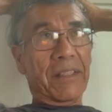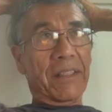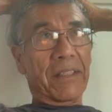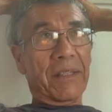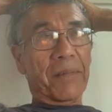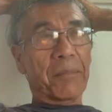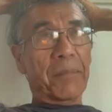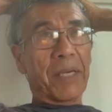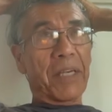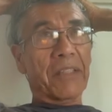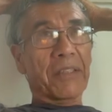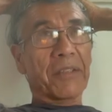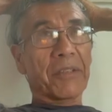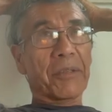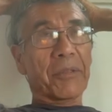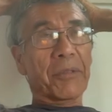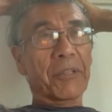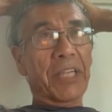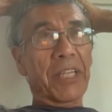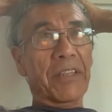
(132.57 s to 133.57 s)
The mind
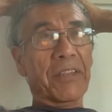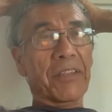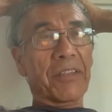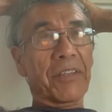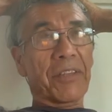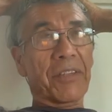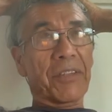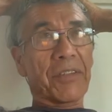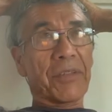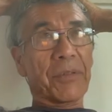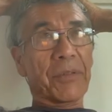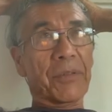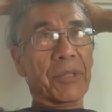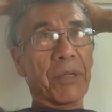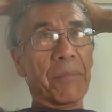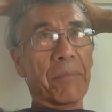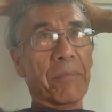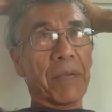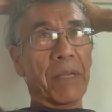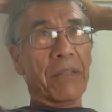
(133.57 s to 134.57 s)
creates things, good
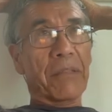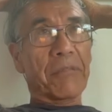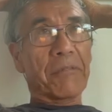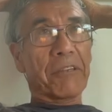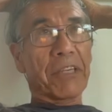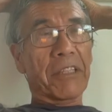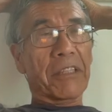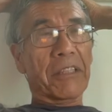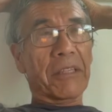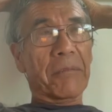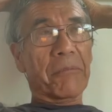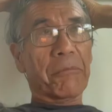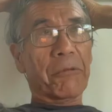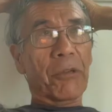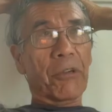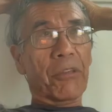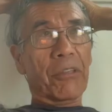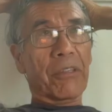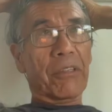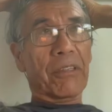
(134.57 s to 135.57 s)
and bad, right and
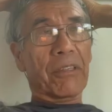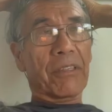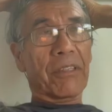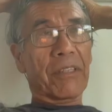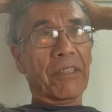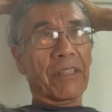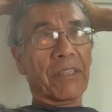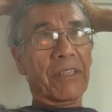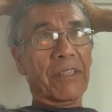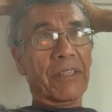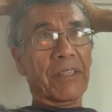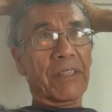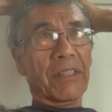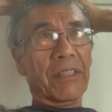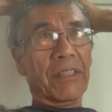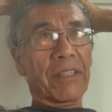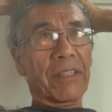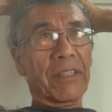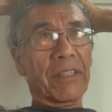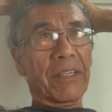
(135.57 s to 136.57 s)
wrong,
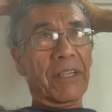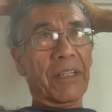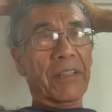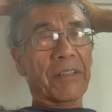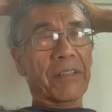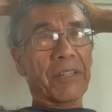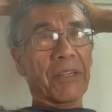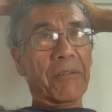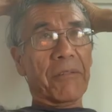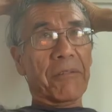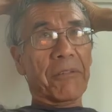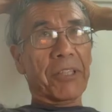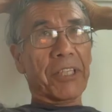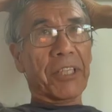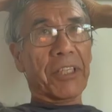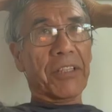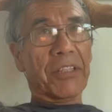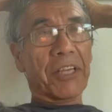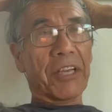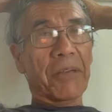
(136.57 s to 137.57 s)
and suffering
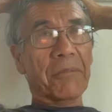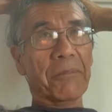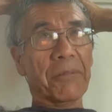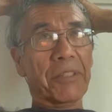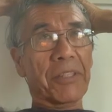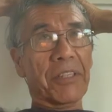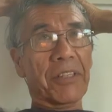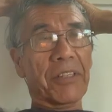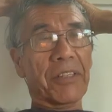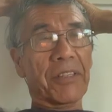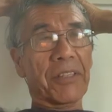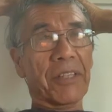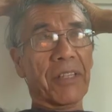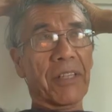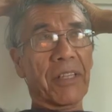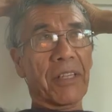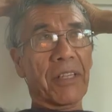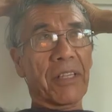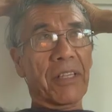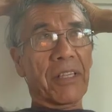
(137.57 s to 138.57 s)
and happiness.
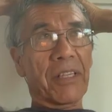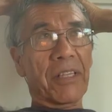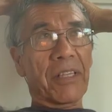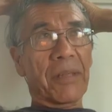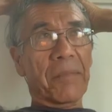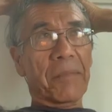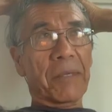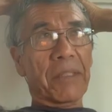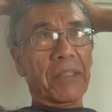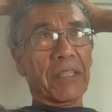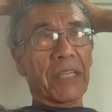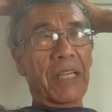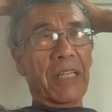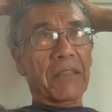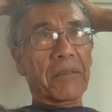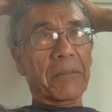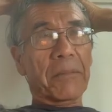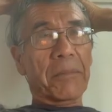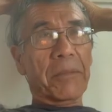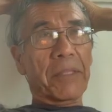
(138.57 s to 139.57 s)
But
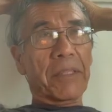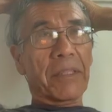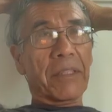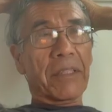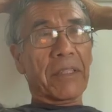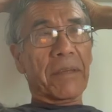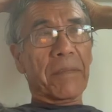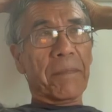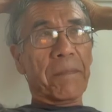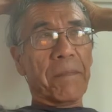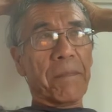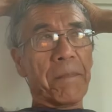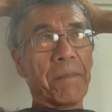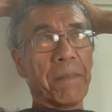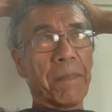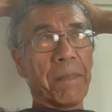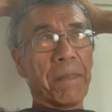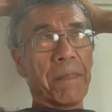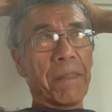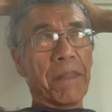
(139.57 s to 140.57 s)
ultimate
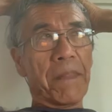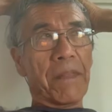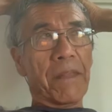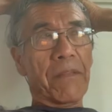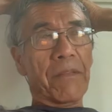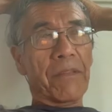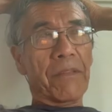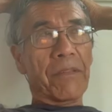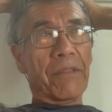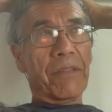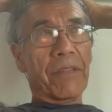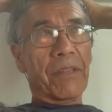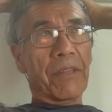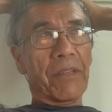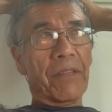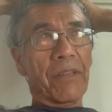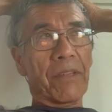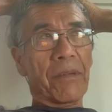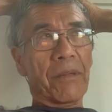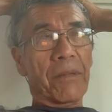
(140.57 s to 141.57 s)
is,
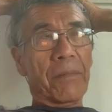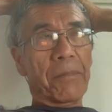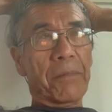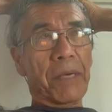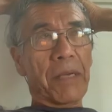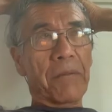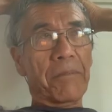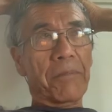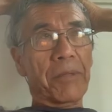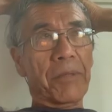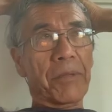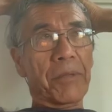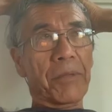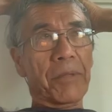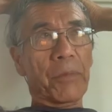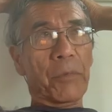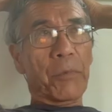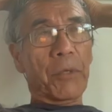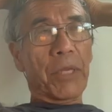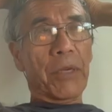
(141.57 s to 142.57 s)
in my view, the
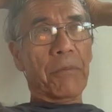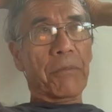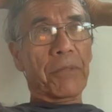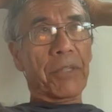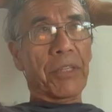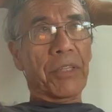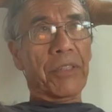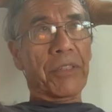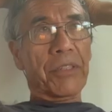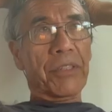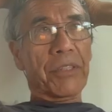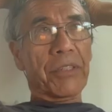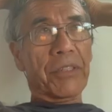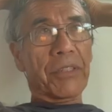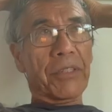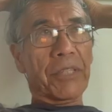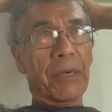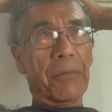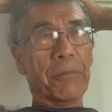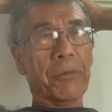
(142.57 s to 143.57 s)
way of nature,
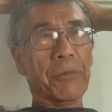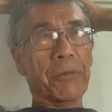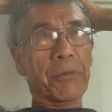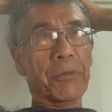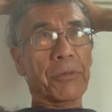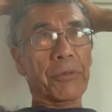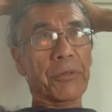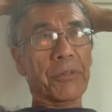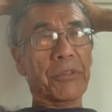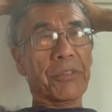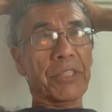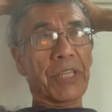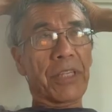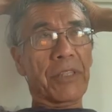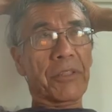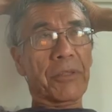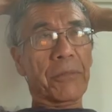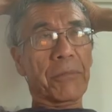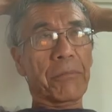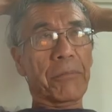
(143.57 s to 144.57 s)
the absolute
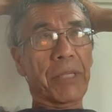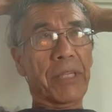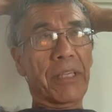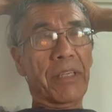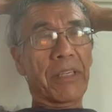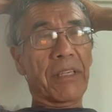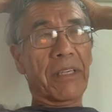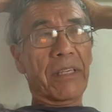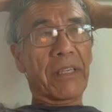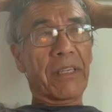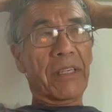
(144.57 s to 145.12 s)
state of being.